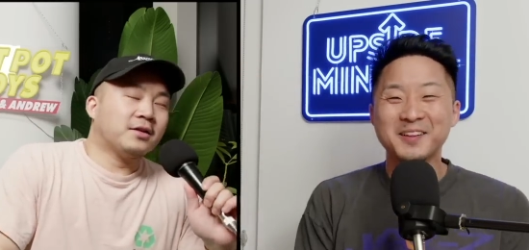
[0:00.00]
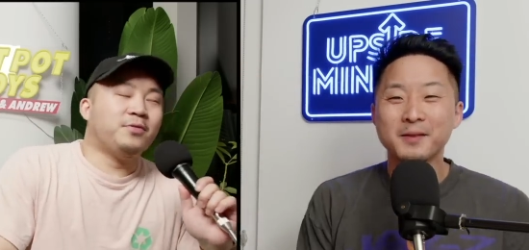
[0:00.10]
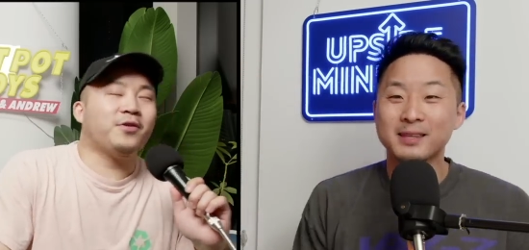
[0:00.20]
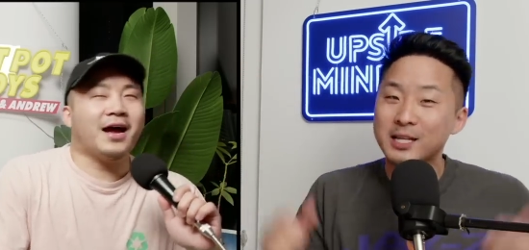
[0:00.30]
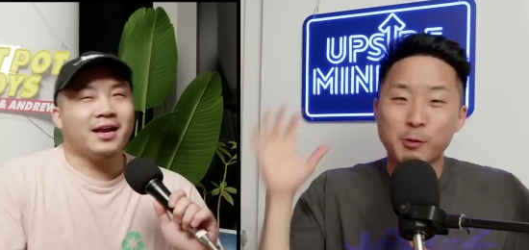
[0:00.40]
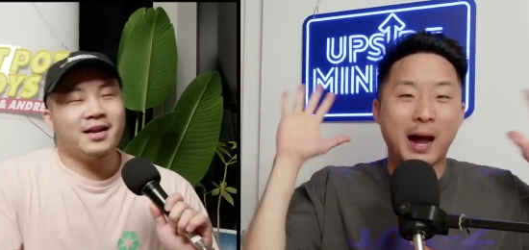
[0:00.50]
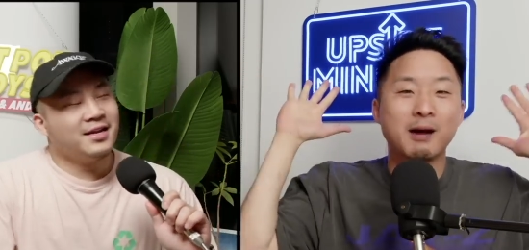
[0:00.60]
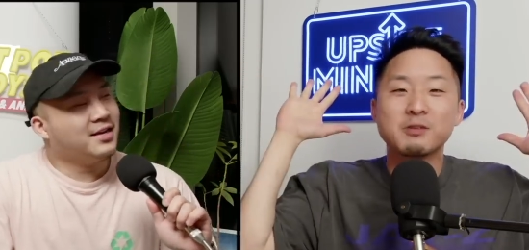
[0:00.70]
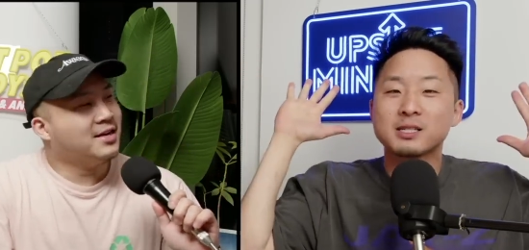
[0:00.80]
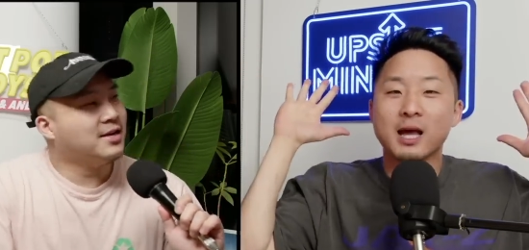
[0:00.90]
Speaker 1: right. That's why
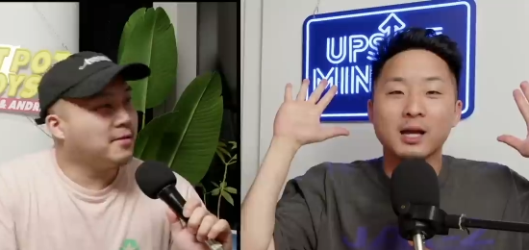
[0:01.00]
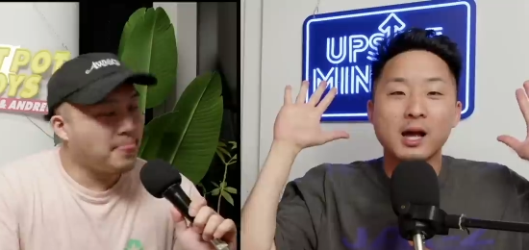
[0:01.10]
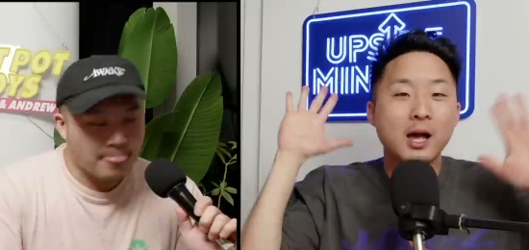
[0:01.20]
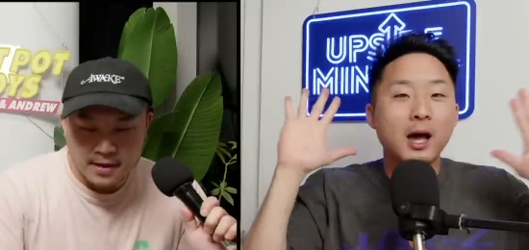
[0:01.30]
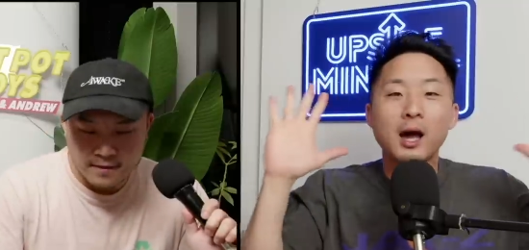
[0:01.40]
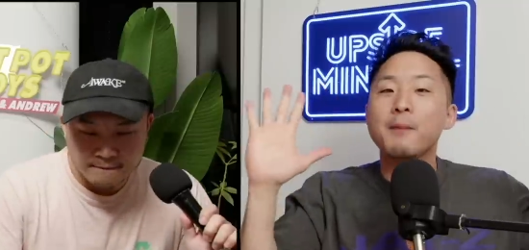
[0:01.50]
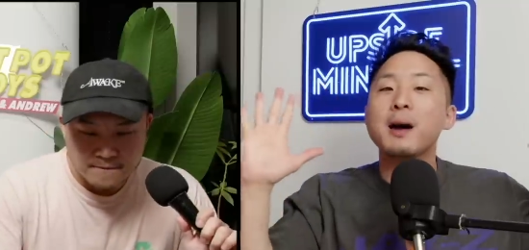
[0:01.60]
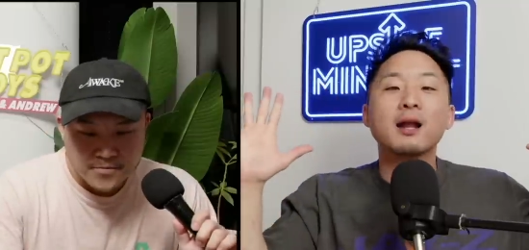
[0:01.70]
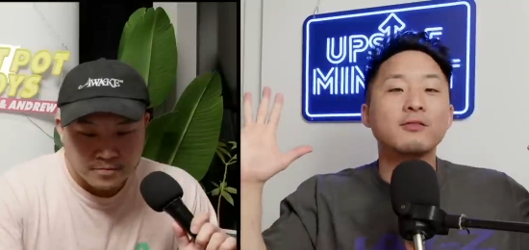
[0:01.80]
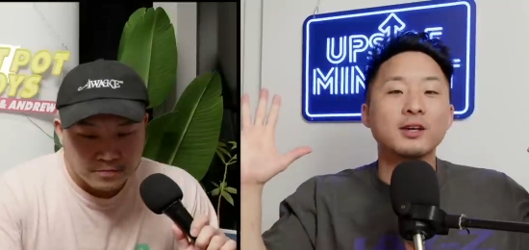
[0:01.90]
I'm just like, I'm
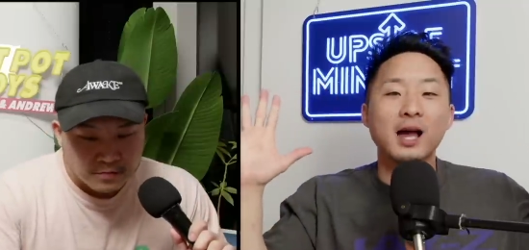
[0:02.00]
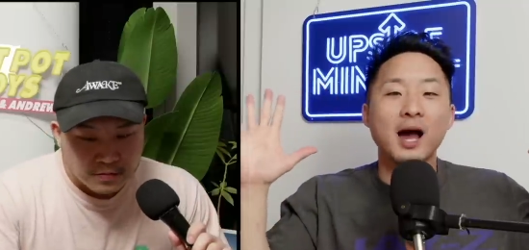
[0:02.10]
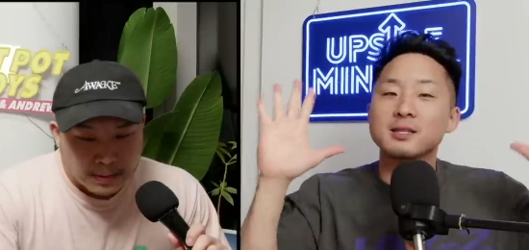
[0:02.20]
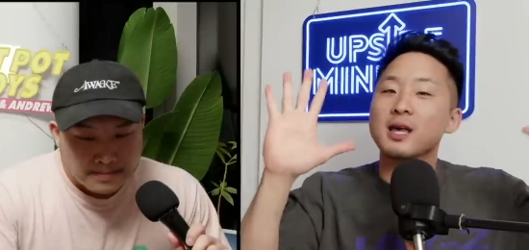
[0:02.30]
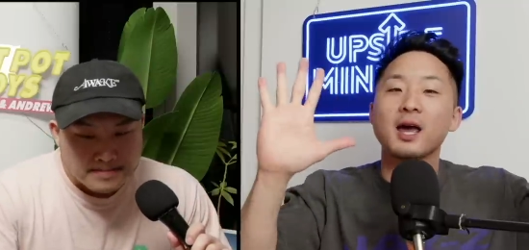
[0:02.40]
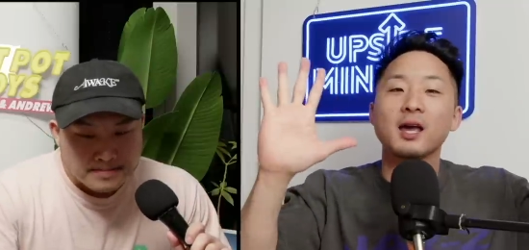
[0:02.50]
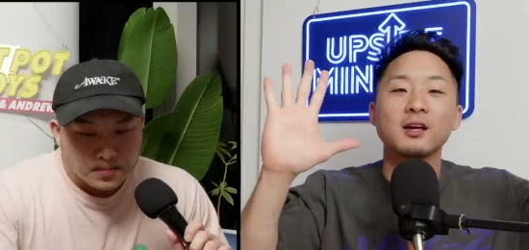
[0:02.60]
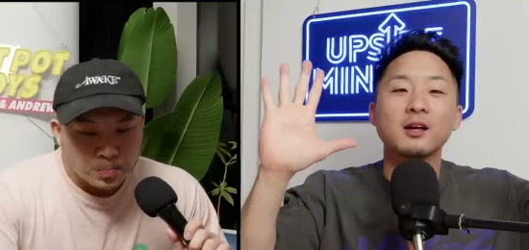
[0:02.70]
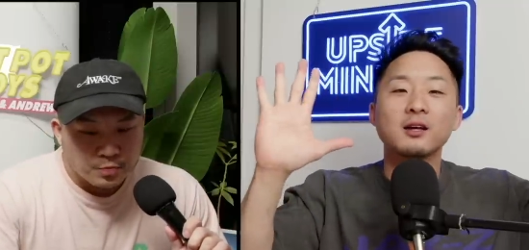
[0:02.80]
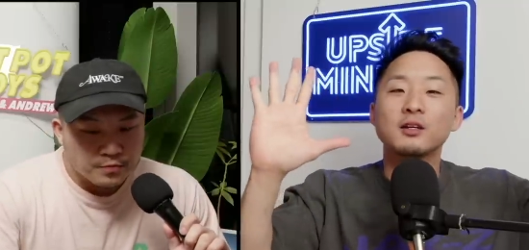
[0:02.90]
out of it, guys.
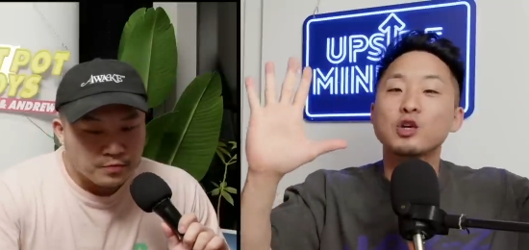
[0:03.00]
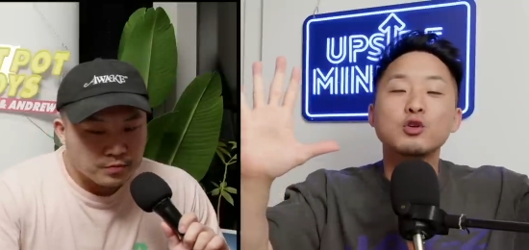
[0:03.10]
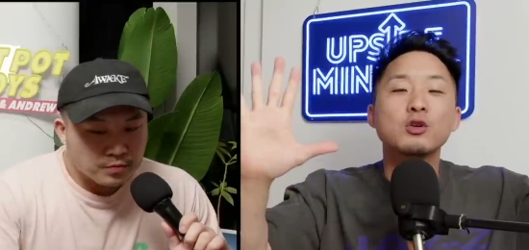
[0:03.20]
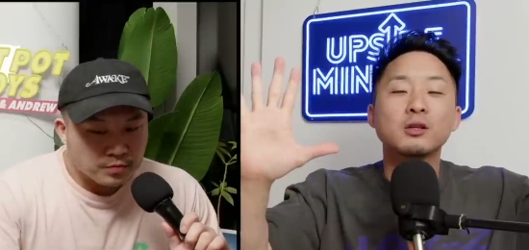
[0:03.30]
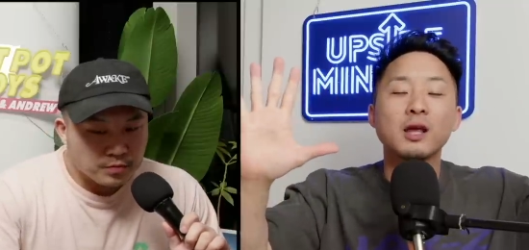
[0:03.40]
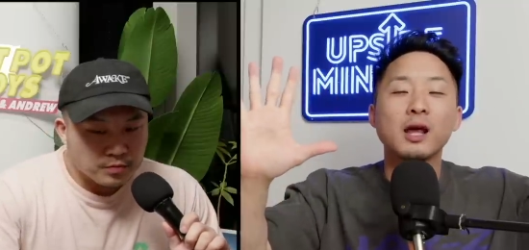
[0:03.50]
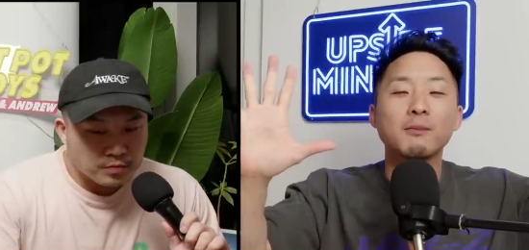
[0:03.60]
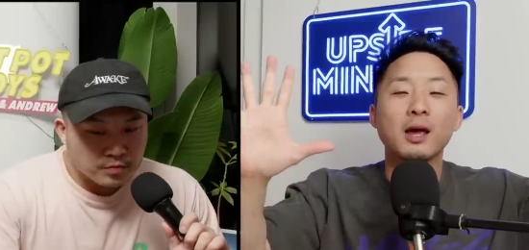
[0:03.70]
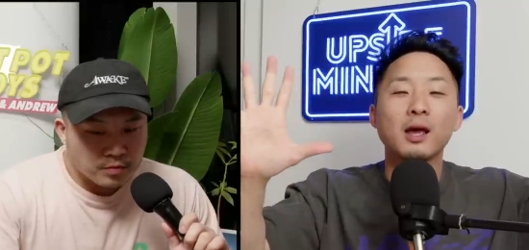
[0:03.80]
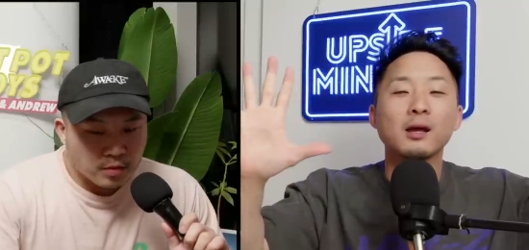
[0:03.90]
Hey, you do your thing,
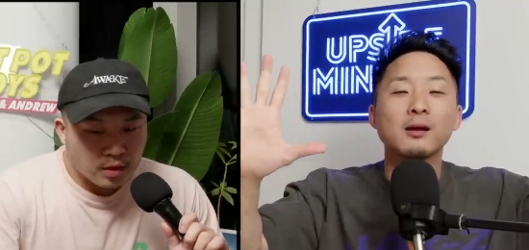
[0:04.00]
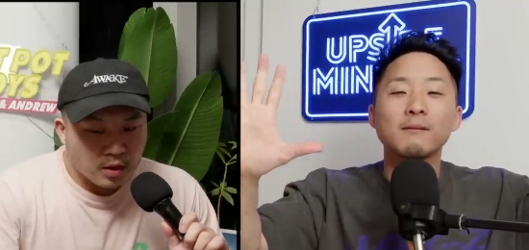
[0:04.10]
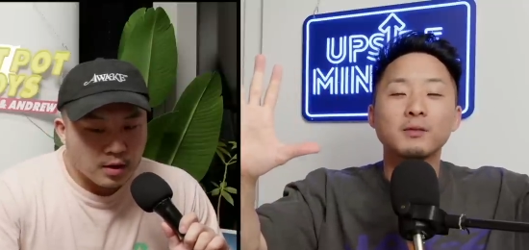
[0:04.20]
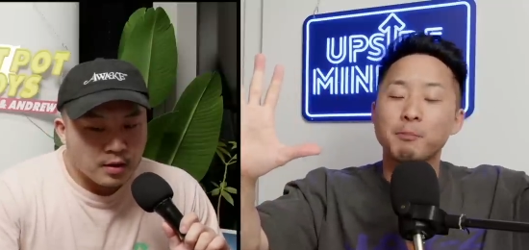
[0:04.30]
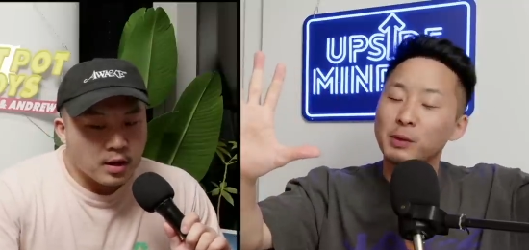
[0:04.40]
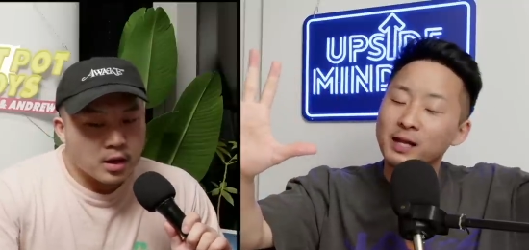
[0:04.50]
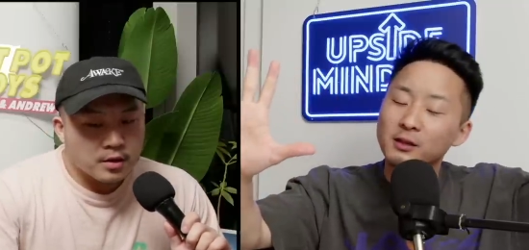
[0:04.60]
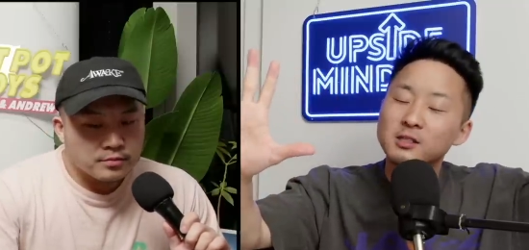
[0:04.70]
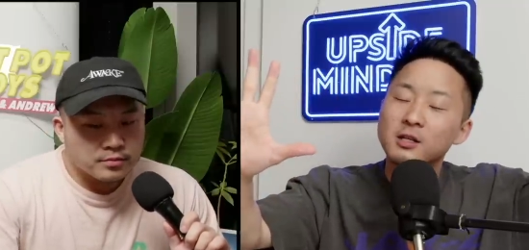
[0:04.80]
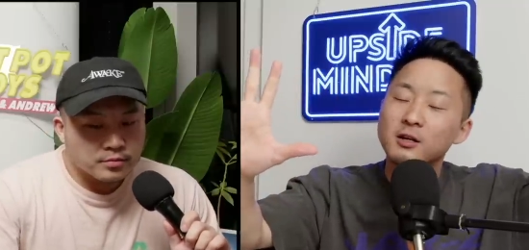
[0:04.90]
man. The plate
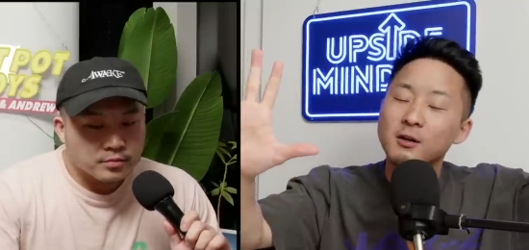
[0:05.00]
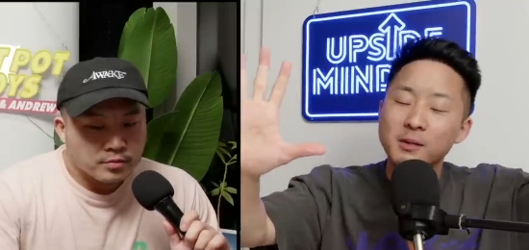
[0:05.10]
looks good to